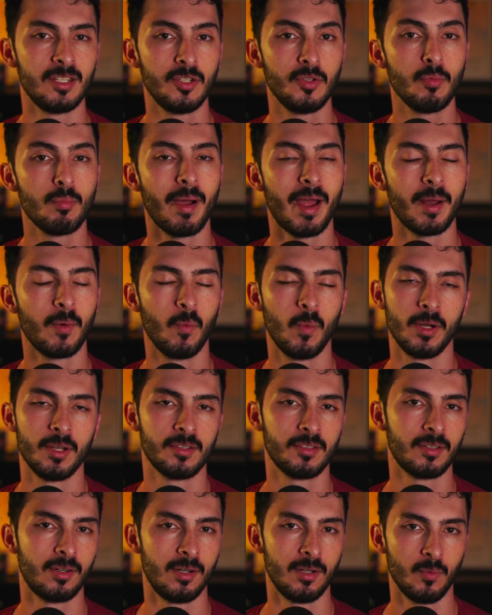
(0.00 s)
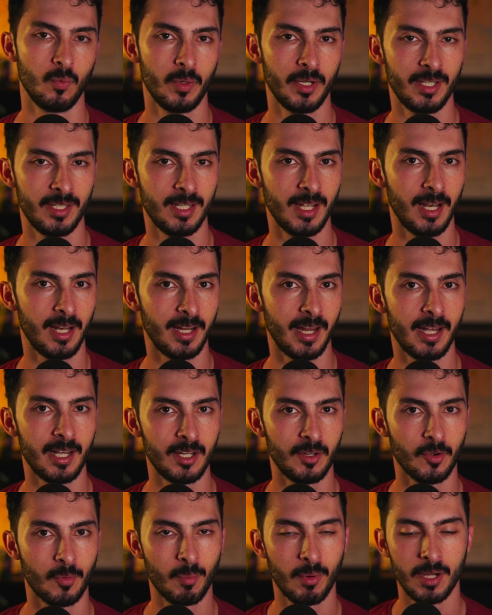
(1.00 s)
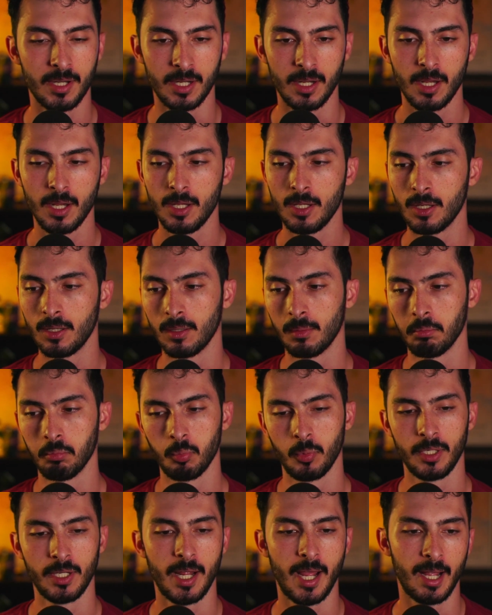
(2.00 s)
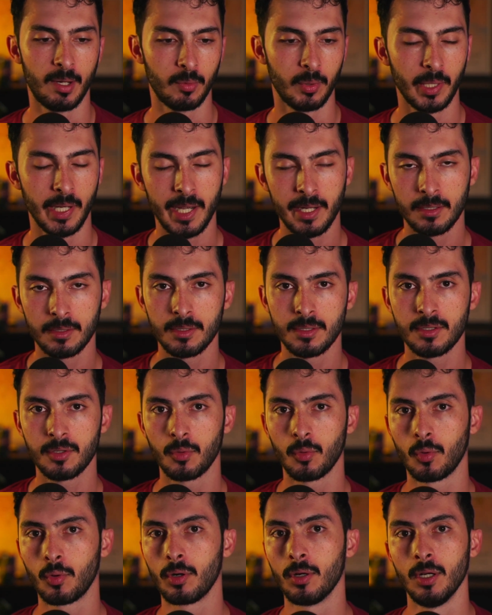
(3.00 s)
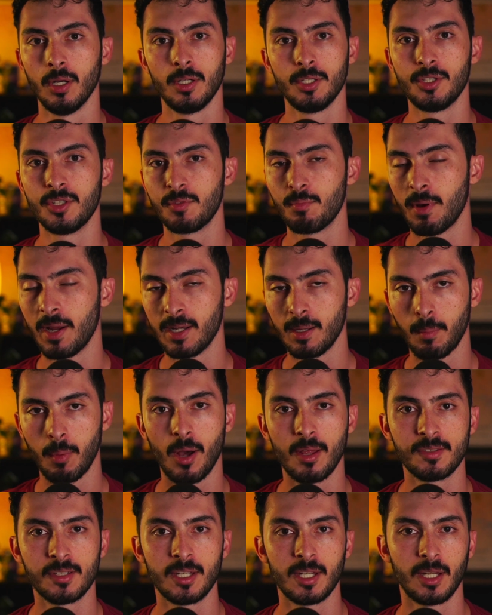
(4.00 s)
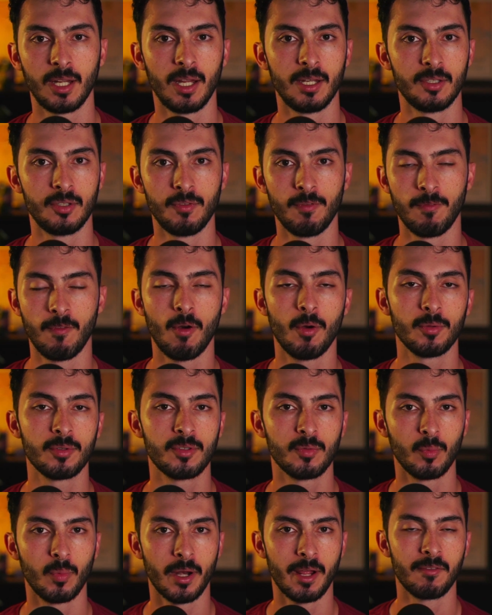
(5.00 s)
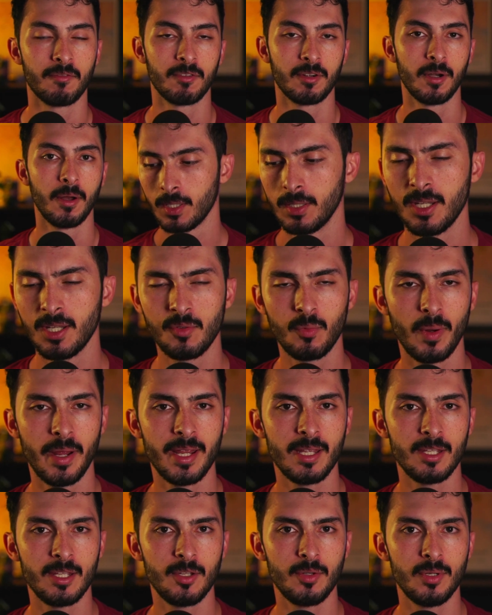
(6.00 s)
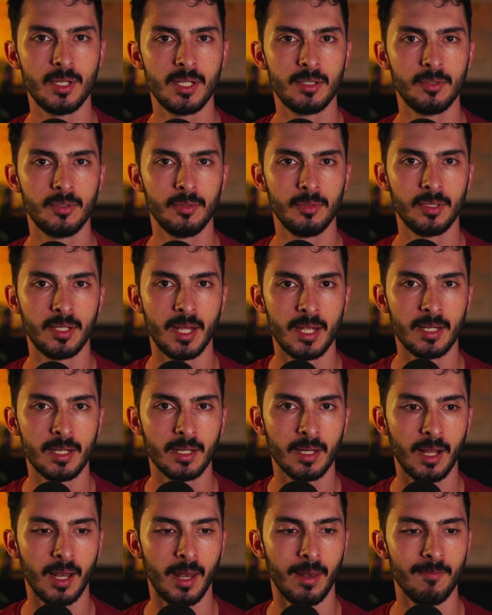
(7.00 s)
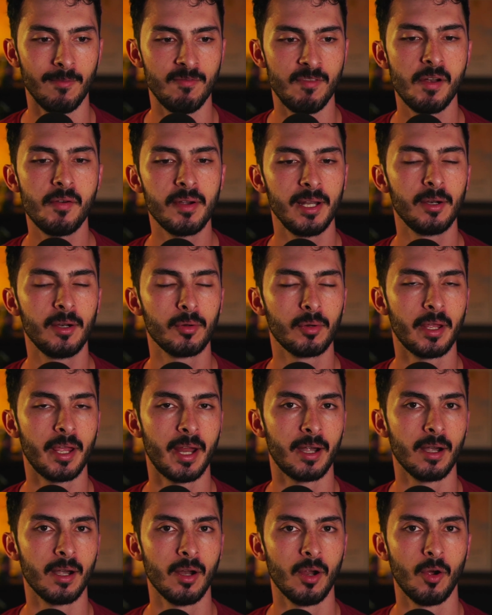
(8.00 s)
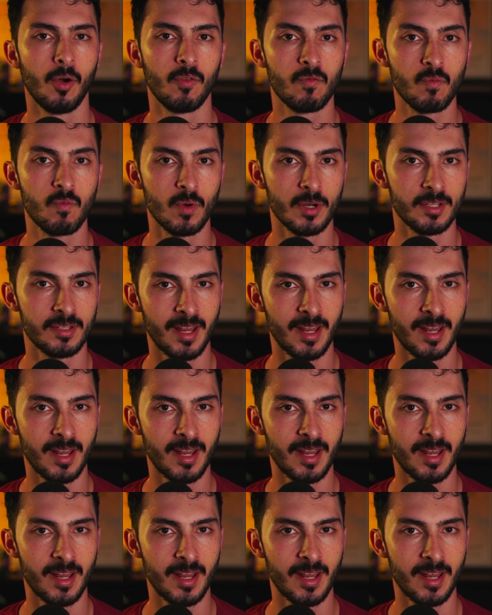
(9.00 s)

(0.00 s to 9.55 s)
You might want to start with delegating your money with aggregators, or just by depositing into vaults, whatever. This way, you need to take very little care of what is